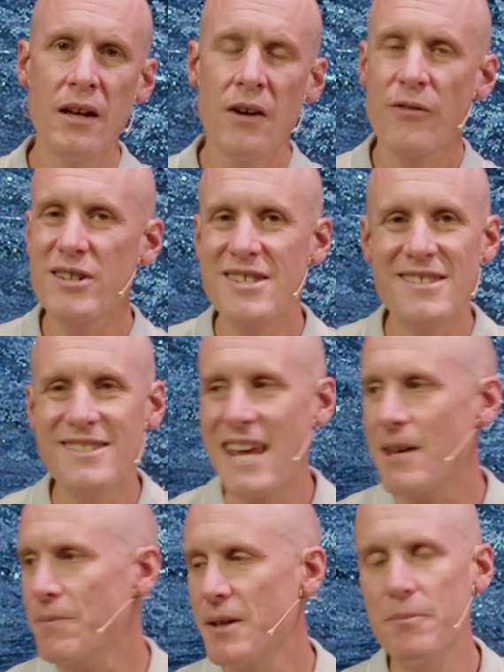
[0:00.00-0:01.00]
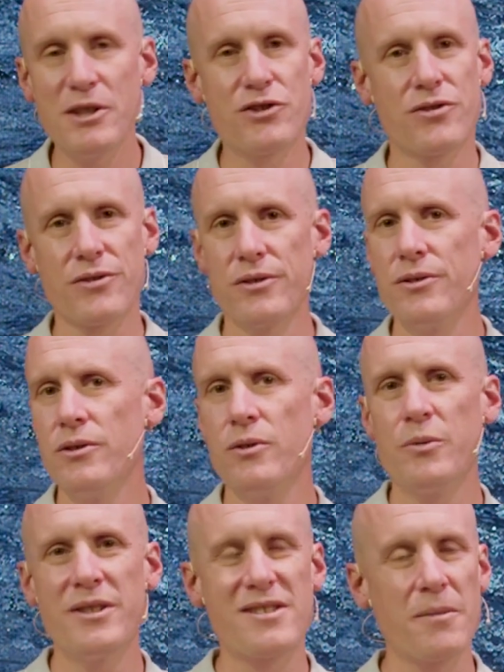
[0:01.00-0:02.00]
Friends, the same can be true
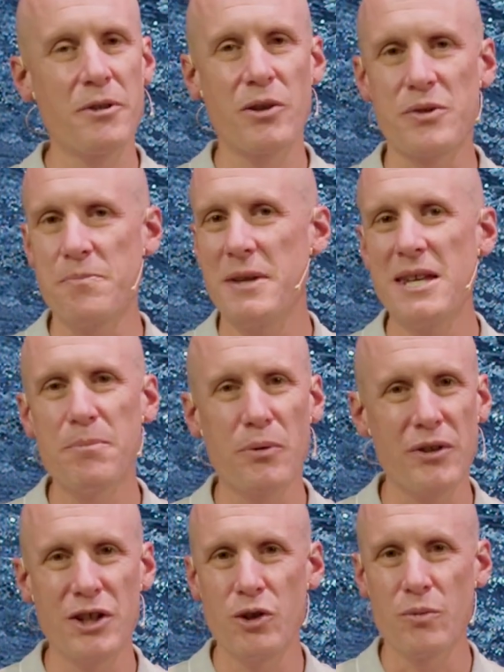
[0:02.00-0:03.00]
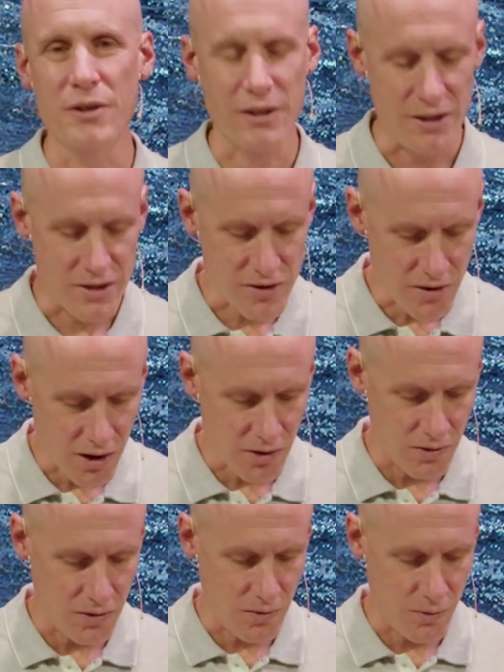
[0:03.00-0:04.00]
with some of those people that you really
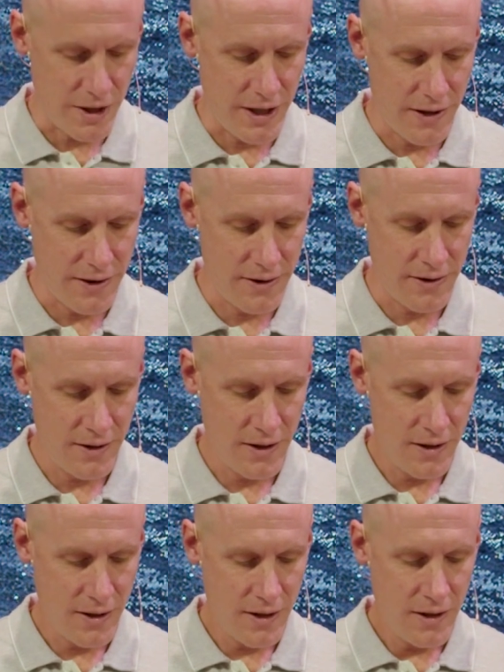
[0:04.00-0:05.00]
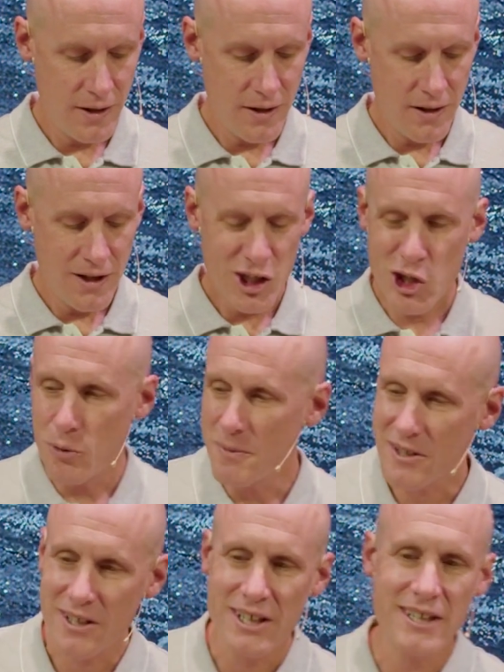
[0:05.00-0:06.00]
struggle with.
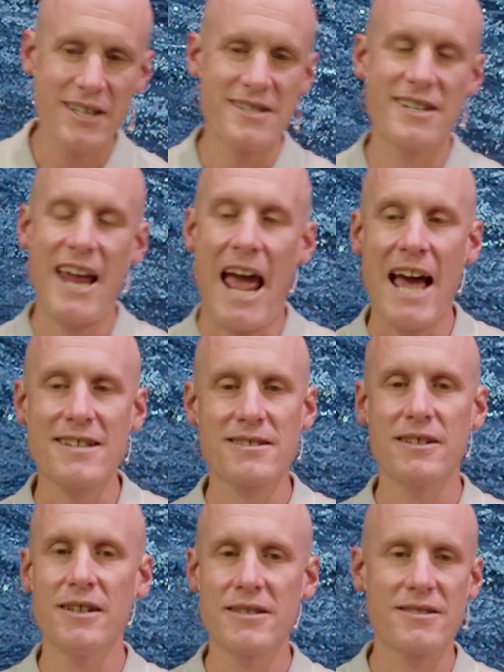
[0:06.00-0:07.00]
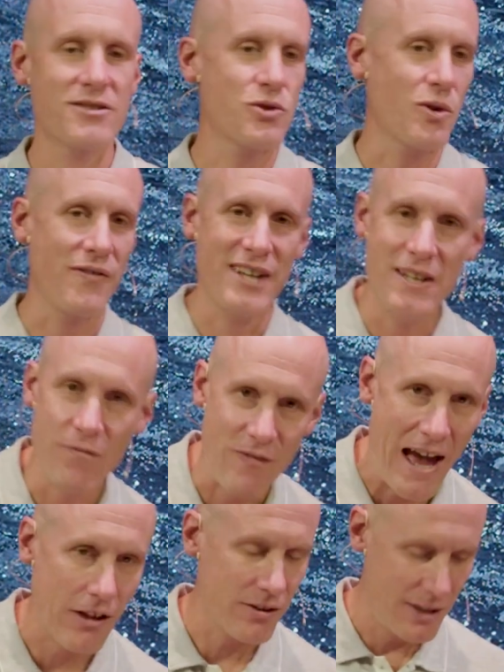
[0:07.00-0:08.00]
Humility doesn't ask us to sort of
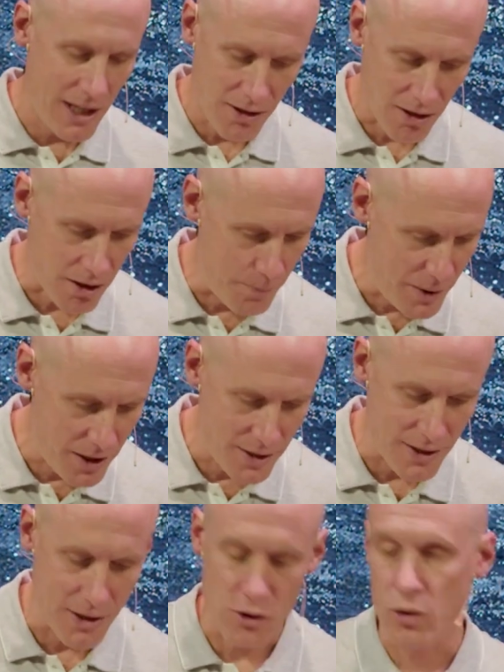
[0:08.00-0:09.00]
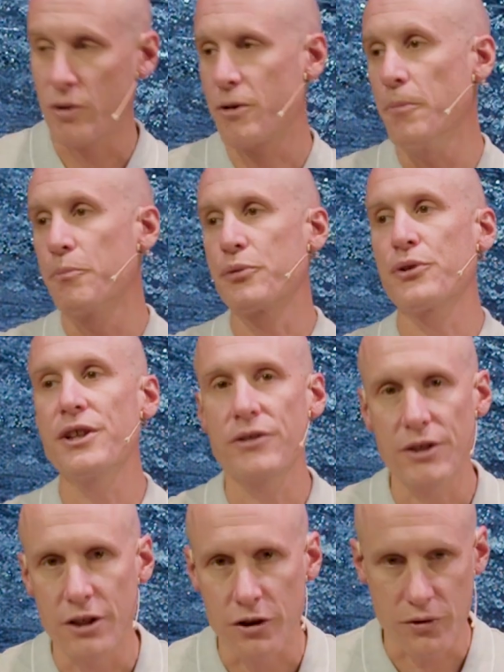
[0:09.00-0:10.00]
invalidate our opinion or
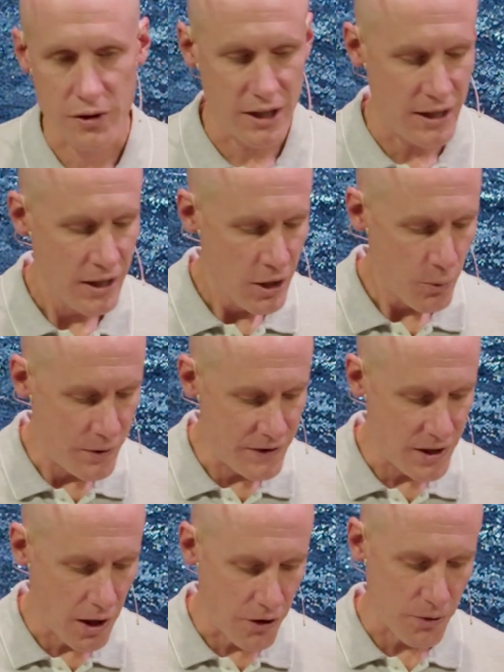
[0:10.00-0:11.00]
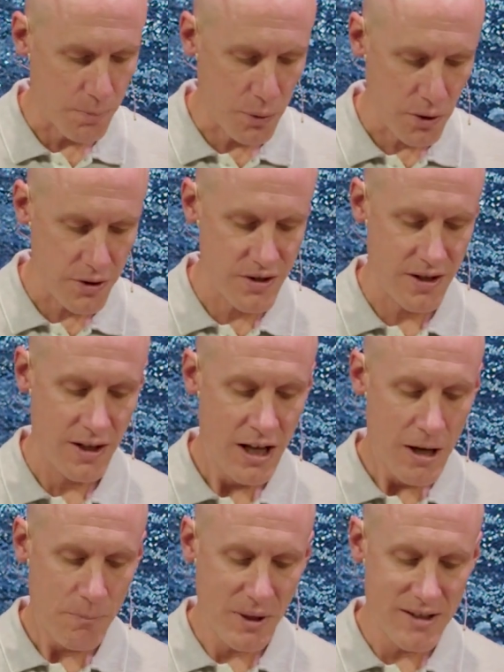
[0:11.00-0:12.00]
completely agree with the other person,
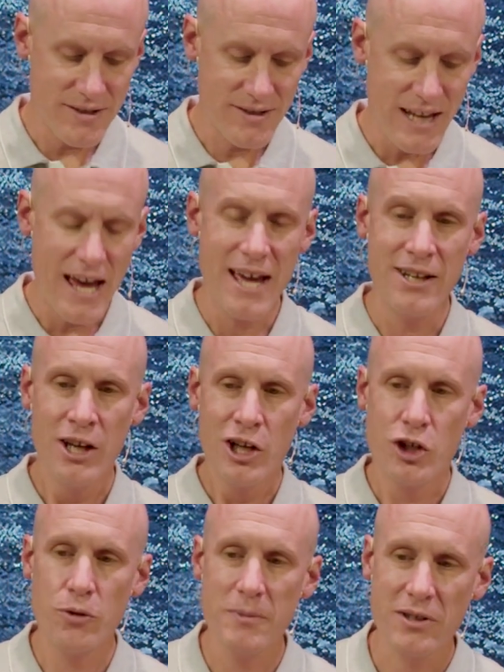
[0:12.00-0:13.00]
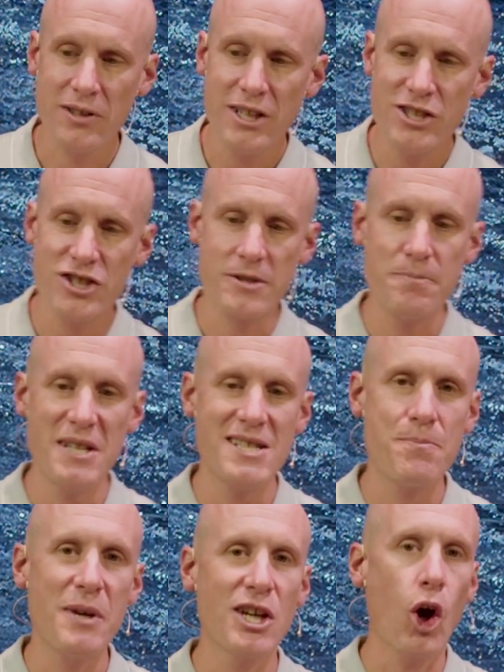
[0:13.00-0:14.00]
but instead, humility just
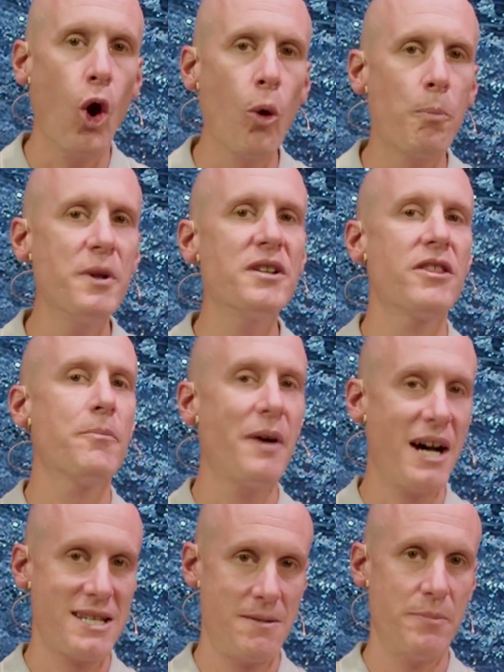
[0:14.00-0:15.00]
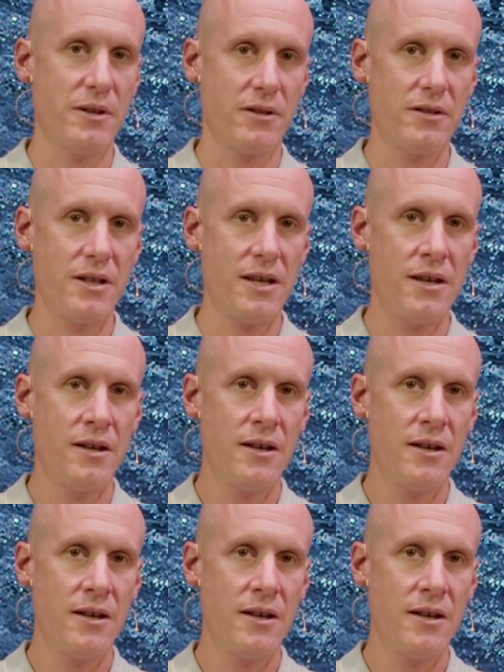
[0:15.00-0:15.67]
means being open to the possibility